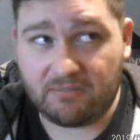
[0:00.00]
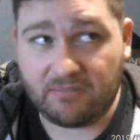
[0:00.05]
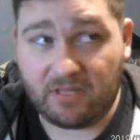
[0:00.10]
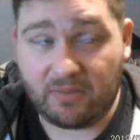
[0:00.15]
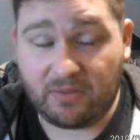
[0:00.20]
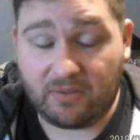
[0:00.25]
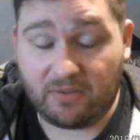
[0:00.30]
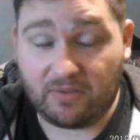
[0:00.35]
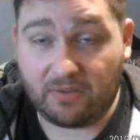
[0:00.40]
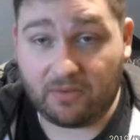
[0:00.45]

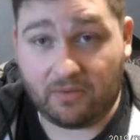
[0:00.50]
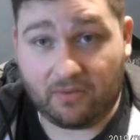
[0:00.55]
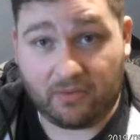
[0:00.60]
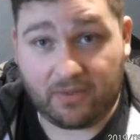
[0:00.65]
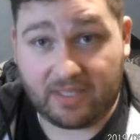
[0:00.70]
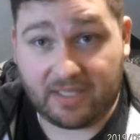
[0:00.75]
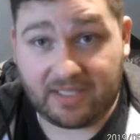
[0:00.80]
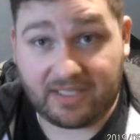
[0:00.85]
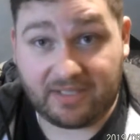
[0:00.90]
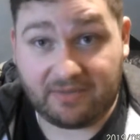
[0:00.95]
Maybe they're the only
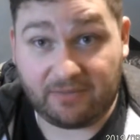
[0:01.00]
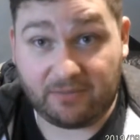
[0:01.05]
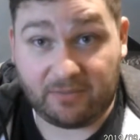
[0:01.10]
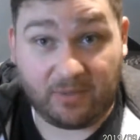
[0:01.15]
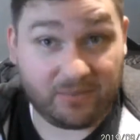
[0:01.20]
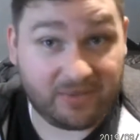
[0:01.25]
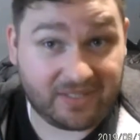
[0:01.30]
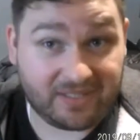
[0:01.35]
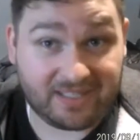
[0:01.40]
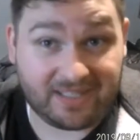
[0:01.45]
guys that
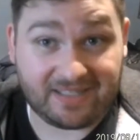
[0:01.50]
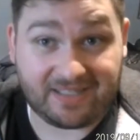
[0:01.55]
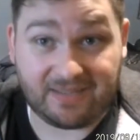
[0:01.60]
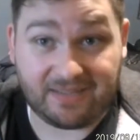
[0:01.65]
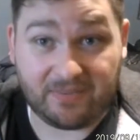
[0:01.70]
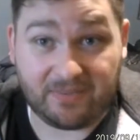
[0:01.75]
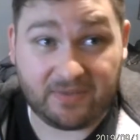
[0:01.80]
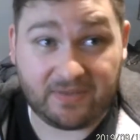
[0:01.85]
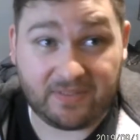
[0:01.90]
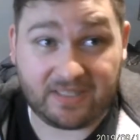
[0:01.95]
remember the Tyson
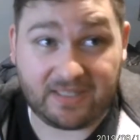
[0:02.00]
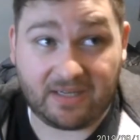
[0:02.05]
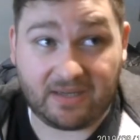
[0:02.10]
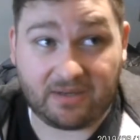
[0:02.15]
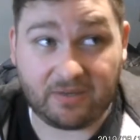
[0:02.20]
movies now